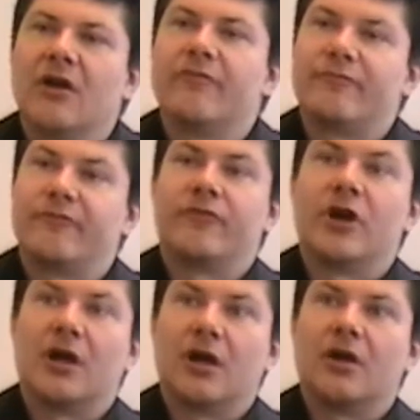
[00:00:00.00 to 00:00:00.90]
of, uh,
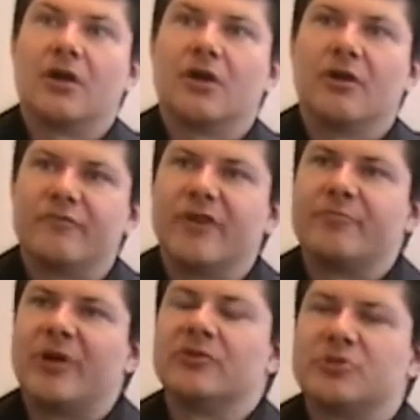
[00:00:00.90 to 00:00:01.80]
of,
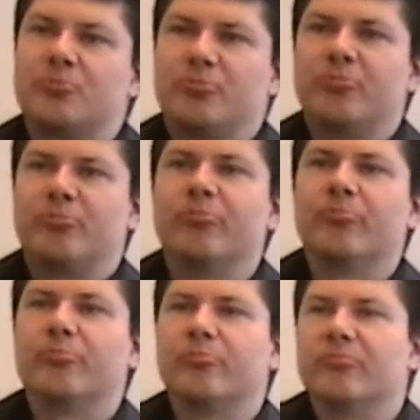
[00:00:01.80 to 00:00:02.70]
of, Polish
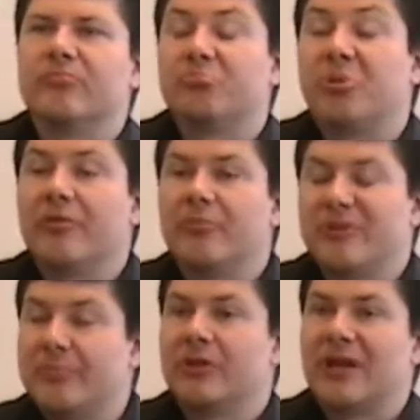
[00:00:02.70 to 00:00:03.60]
mm,
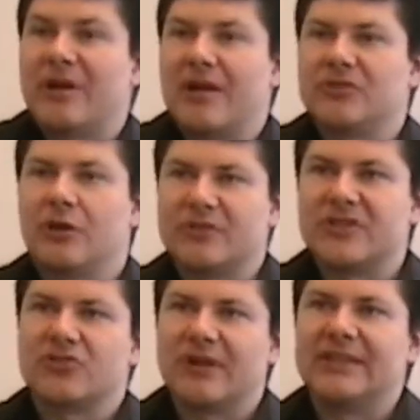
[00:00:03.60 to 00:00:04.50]
people about
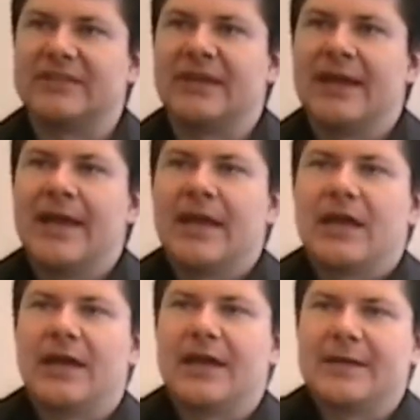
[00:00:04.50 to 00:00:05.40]
homosexuality
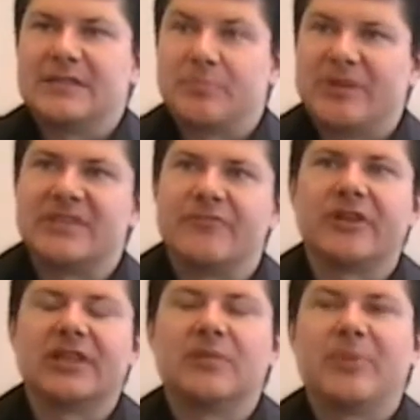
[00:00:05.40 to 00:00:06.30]
uh,
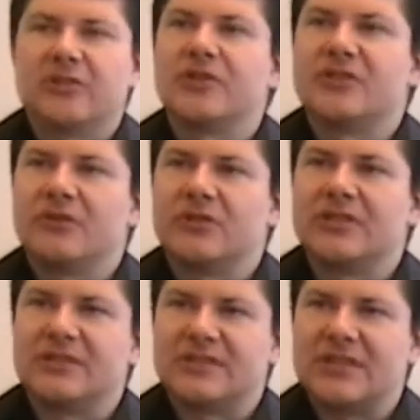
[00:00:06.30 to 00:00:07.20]
specifically, but also
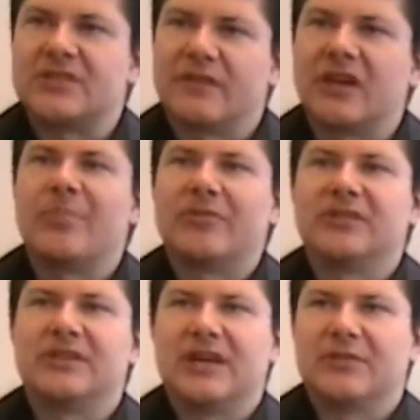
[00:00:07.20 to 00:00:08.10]
it says something about
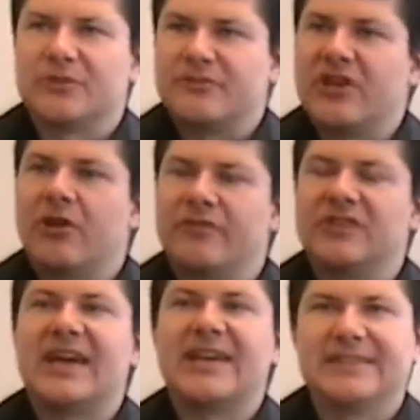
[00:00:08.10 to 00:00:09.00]
the atmosphere of
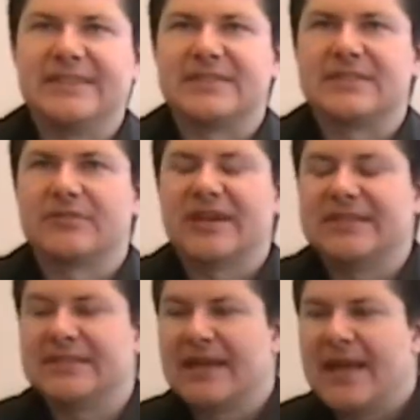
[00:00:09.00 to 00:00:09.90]
the 90s,
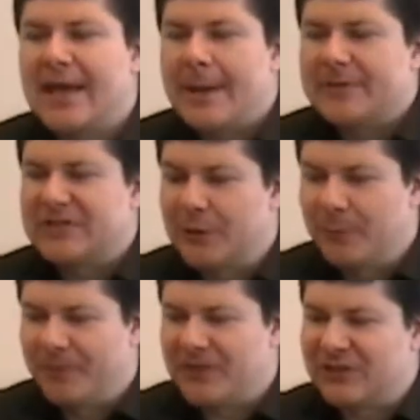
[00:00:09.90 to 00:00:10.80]
right?
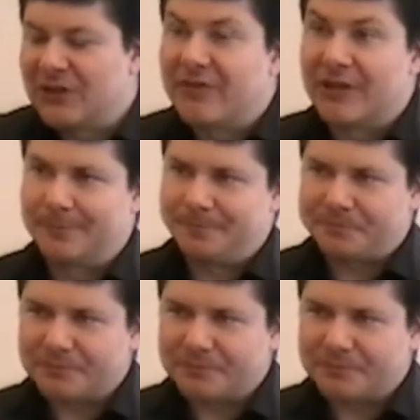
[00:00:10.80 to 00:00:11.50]
So the novel,